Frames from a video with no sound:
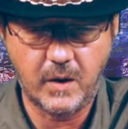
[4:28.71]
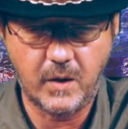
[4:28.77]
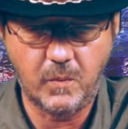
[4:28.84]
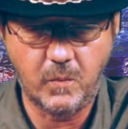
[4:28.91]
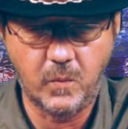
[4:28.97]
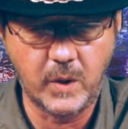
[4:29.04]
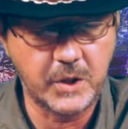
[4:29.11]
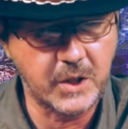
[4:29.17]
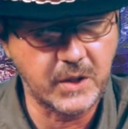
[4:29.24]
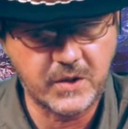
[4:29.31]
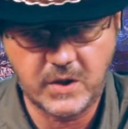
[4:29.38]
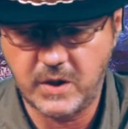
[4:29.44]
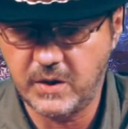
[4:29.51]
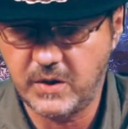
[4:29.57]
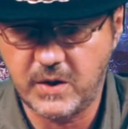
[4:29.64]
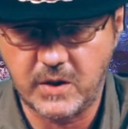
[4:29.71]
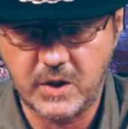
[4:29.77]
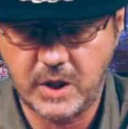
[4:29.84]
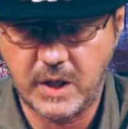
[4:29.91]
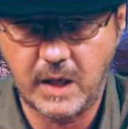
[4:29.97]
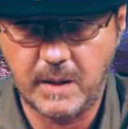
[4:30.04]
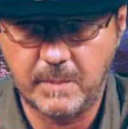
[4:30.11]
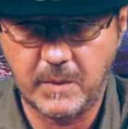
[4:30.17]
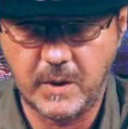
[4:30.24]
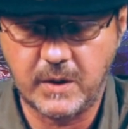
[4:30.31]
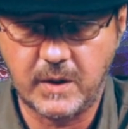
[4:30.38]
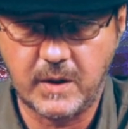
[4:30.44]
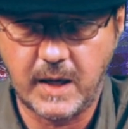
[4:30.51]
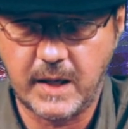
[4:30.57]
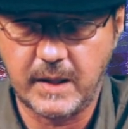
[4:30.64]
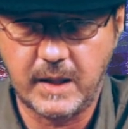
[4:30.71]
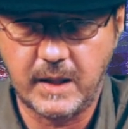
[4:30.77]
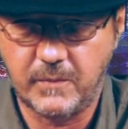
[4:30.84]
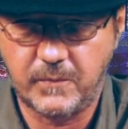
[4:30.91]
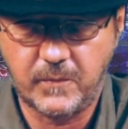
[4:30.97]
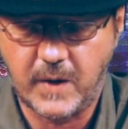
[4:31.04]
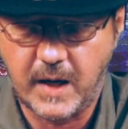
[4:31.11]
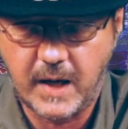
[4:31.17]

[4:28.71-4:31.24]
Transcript: which is just a shame that if